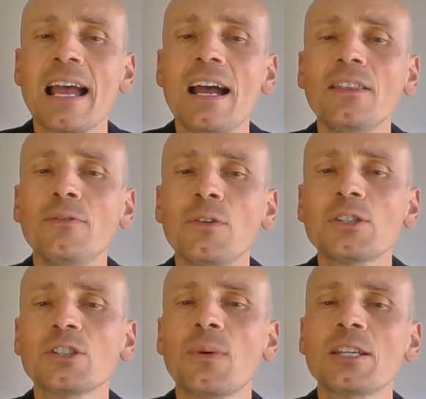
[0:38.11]
And the
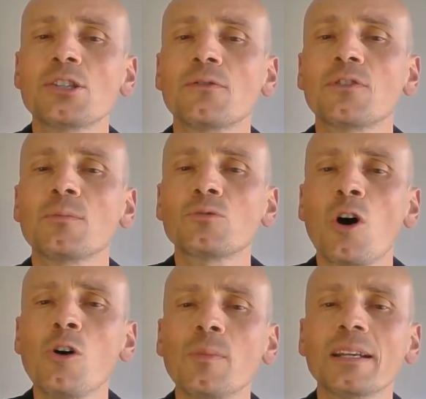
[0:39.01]
first question from
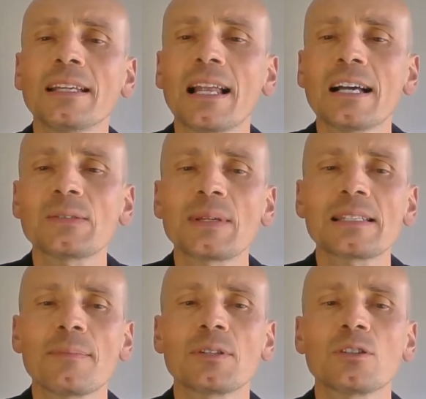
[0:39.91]
Roman in last
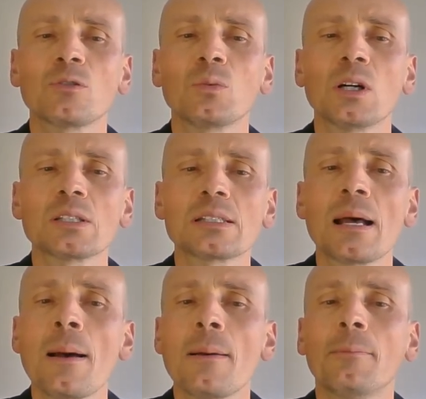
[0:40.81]
week's episode was,